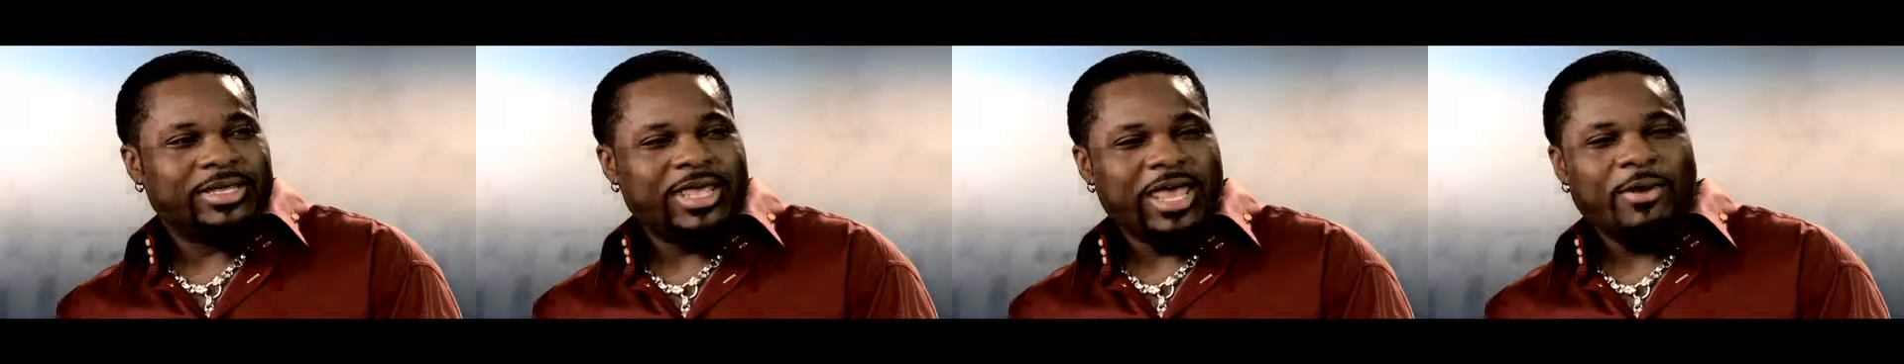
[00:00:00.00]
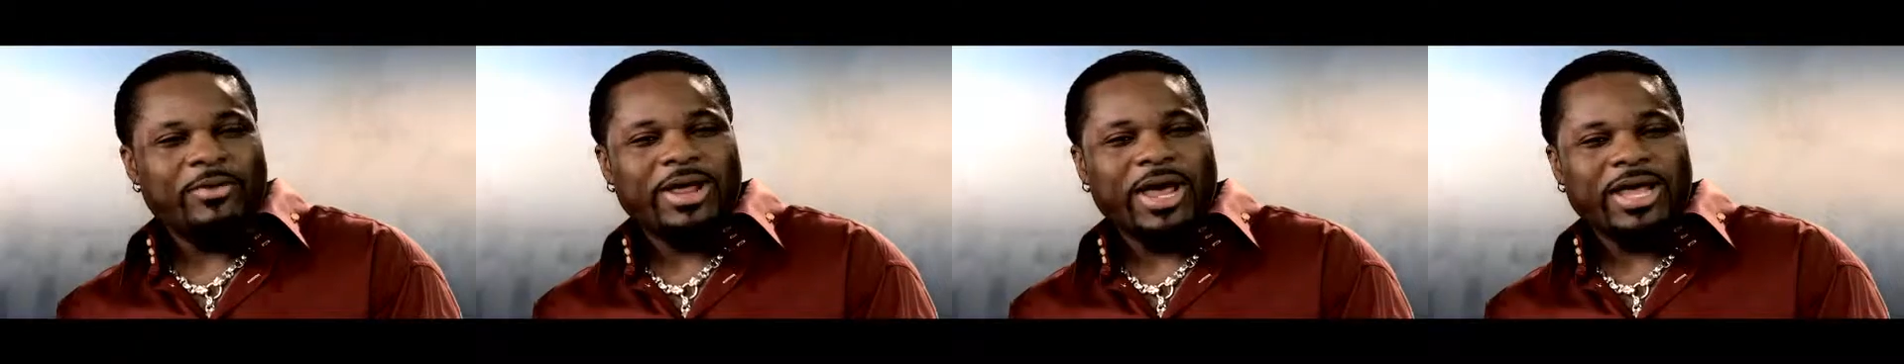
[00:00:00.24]

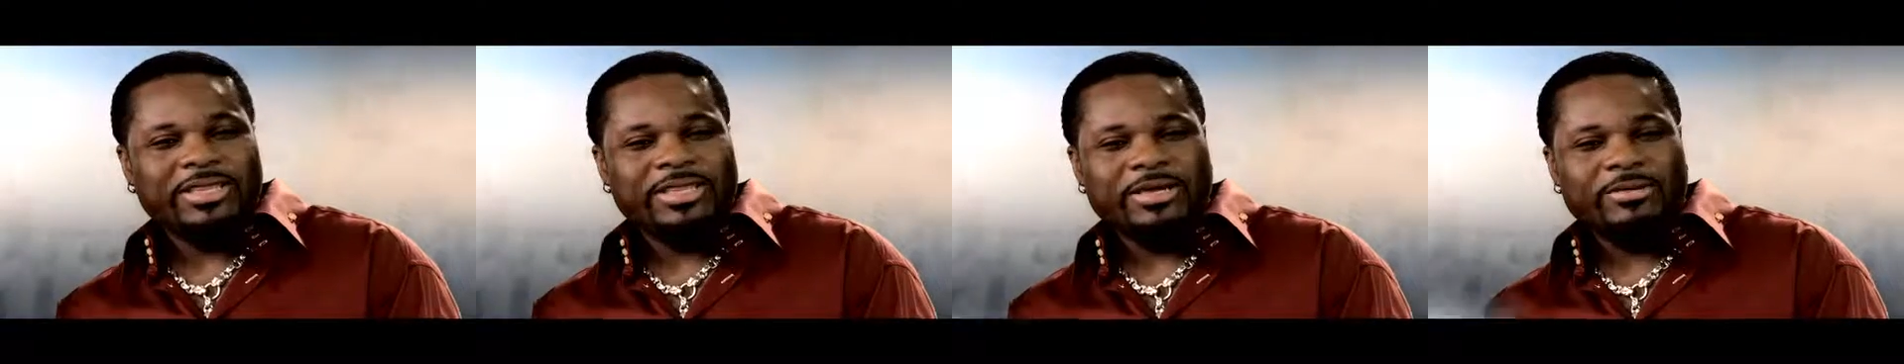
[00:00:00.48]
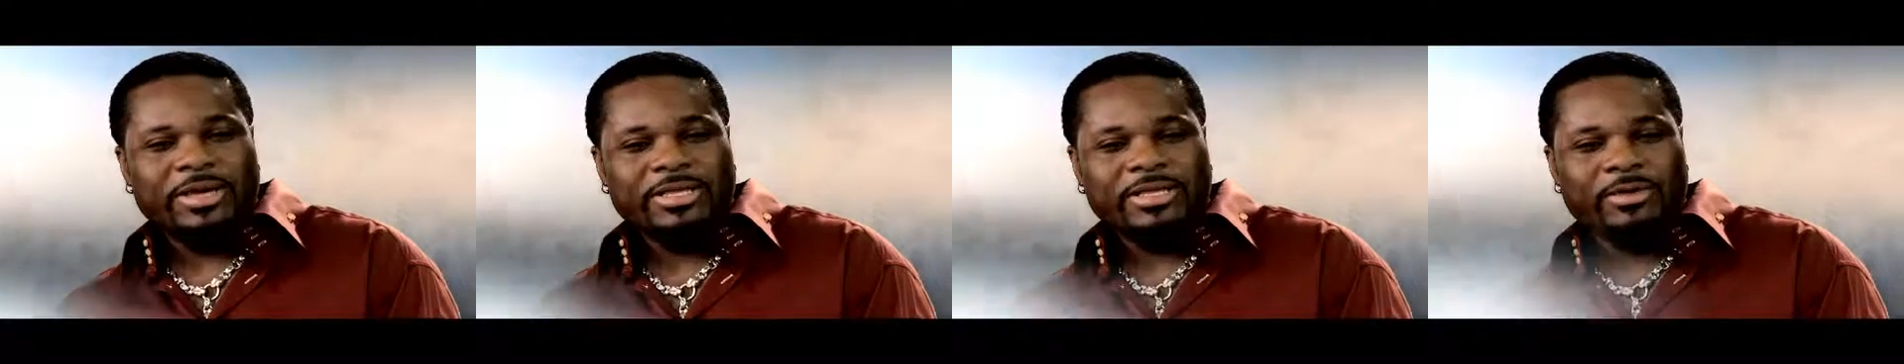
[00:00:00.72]
Yeah, well, I
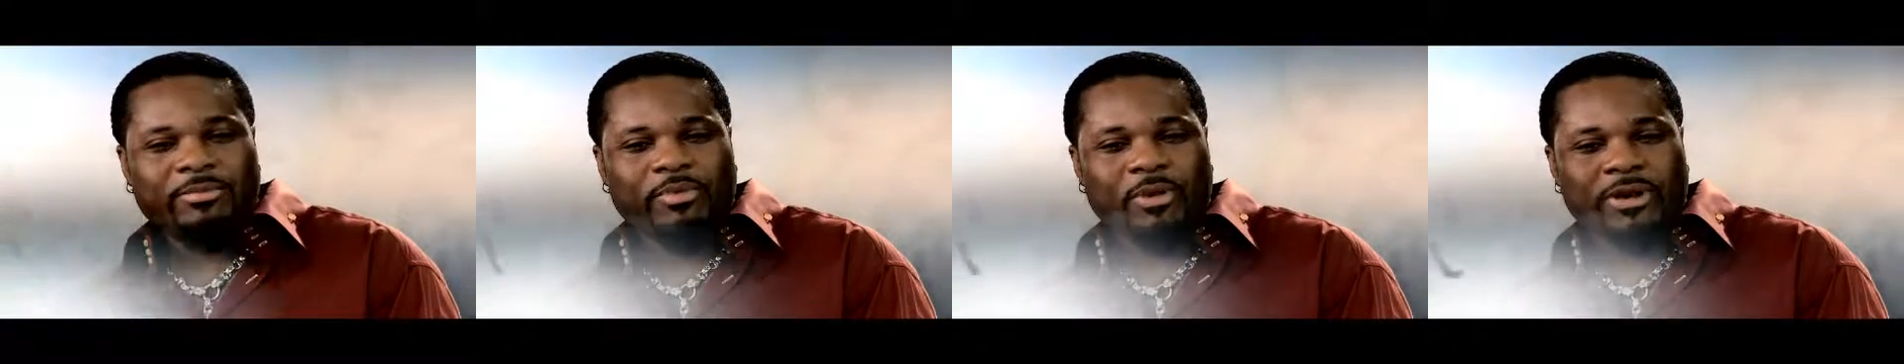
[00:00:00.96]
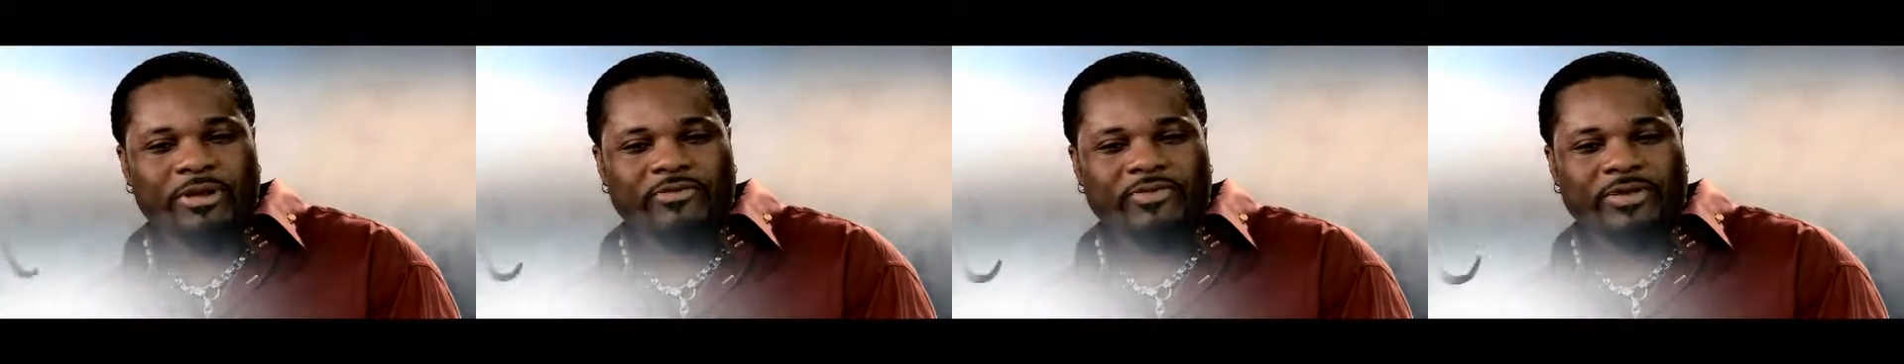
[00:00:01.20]
think I think
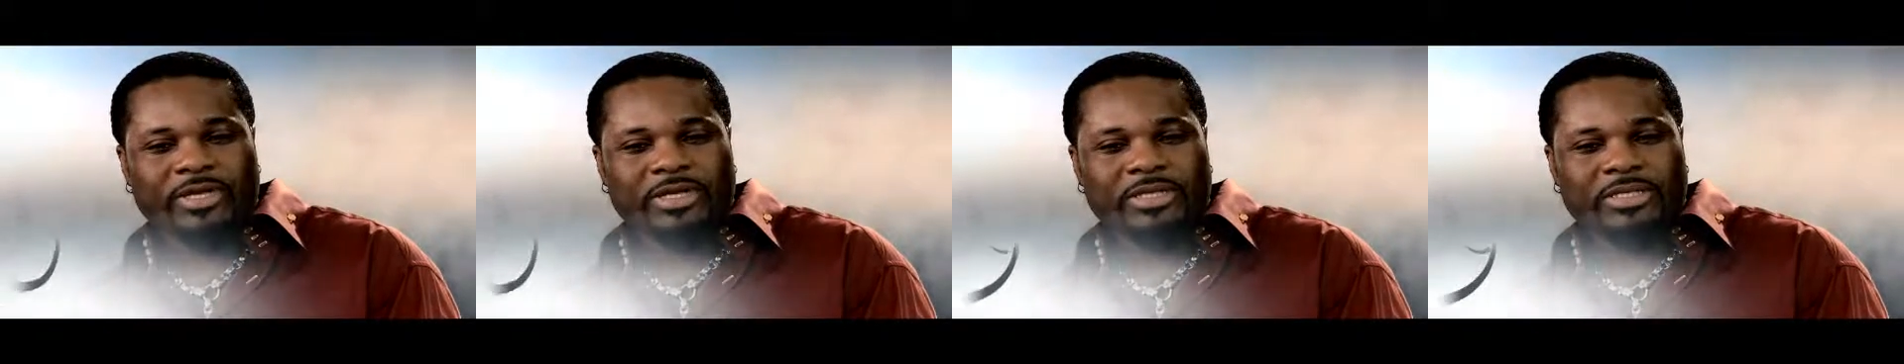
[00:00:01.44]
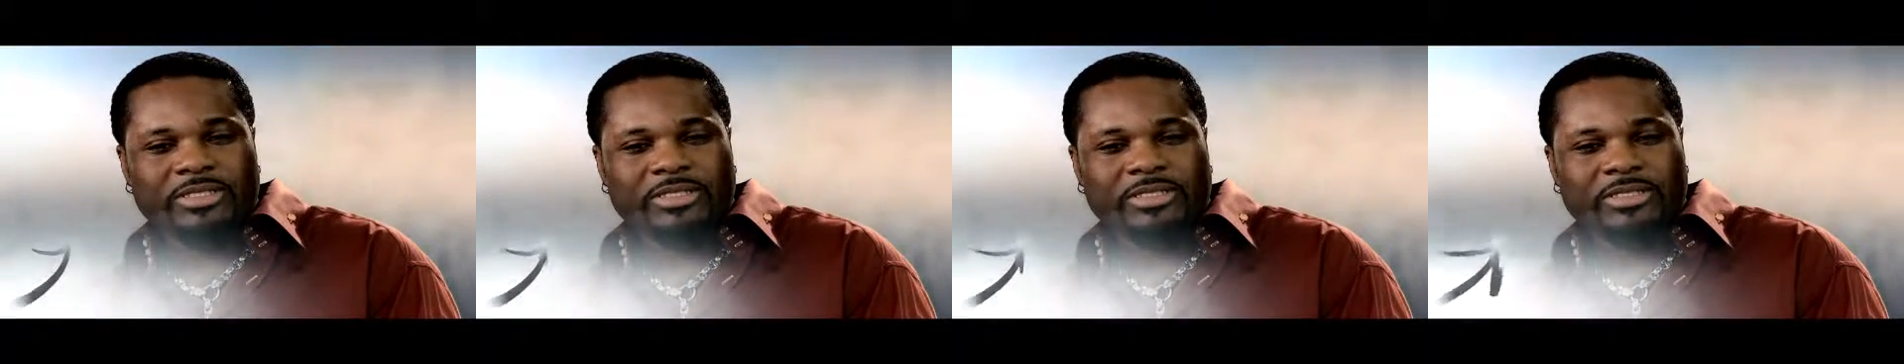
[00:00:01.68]
part of it
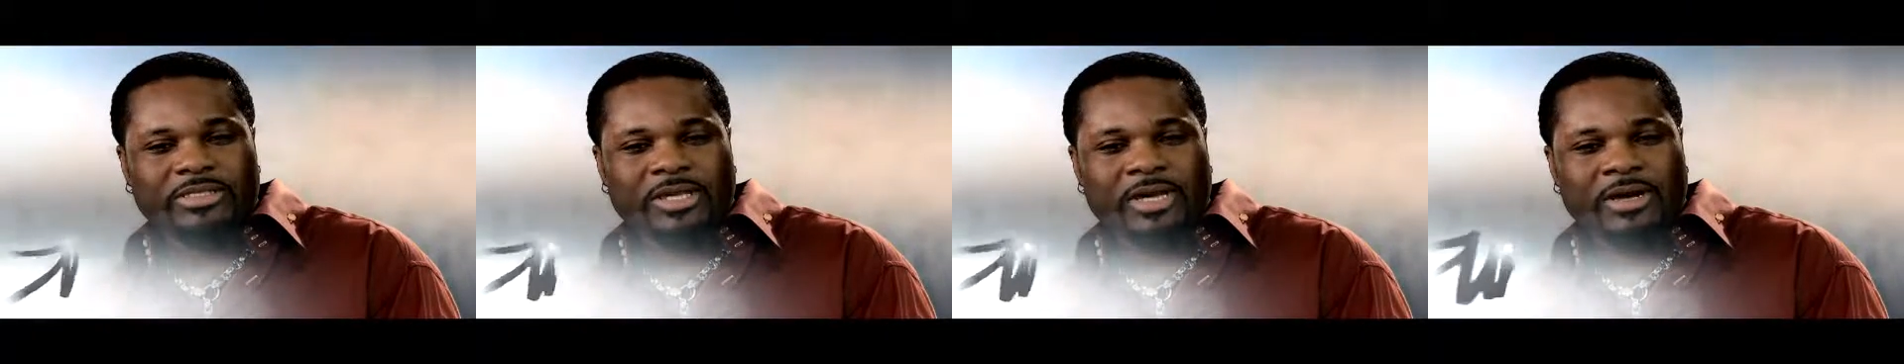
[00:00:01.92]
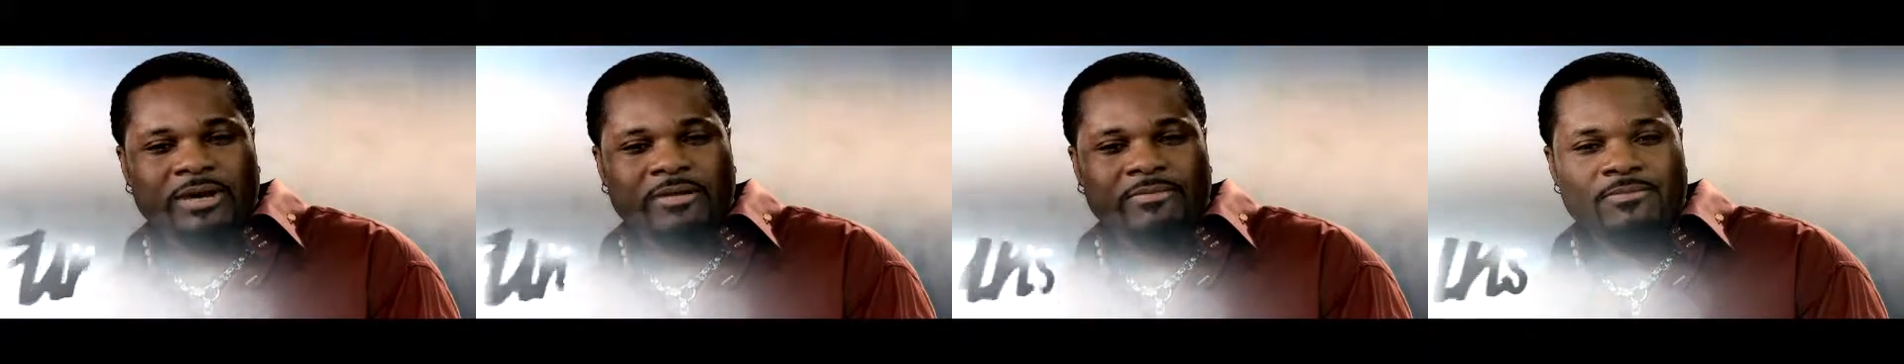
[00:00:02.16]
is
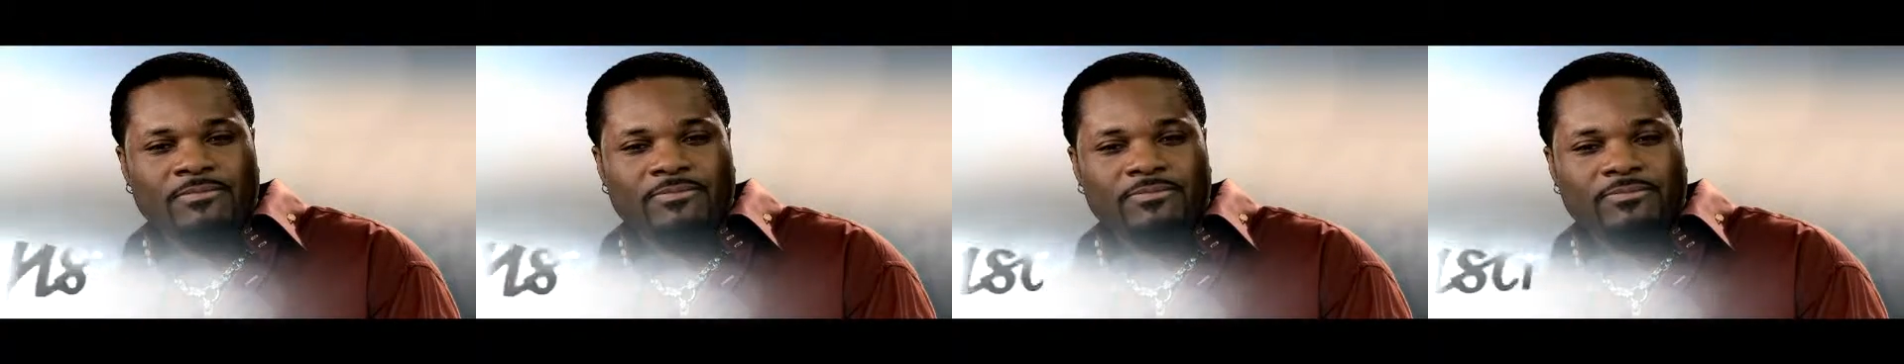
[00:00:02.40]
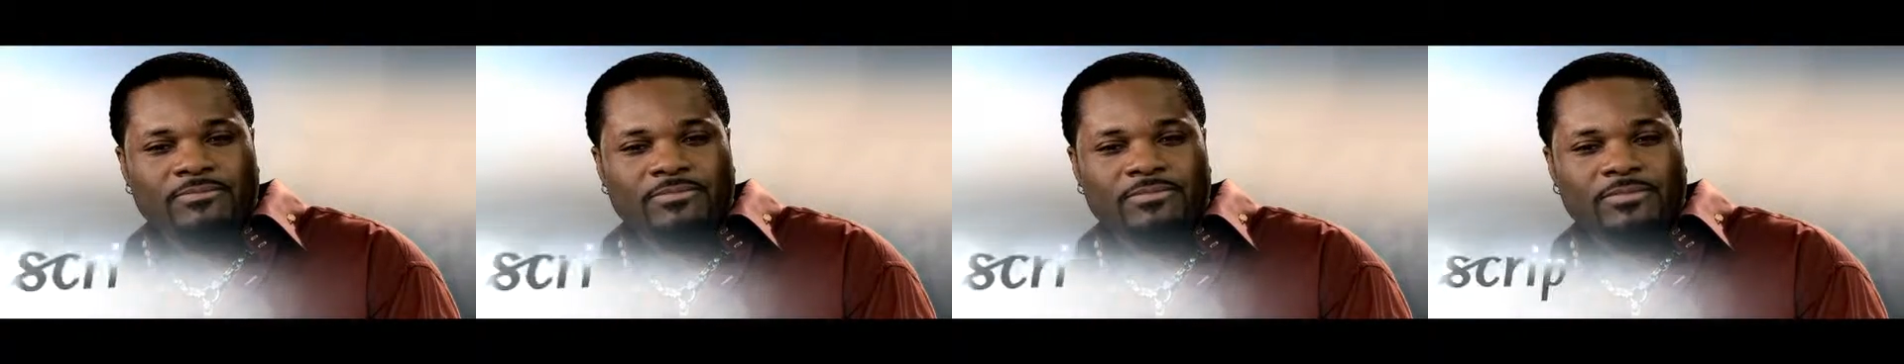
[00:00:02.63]
um,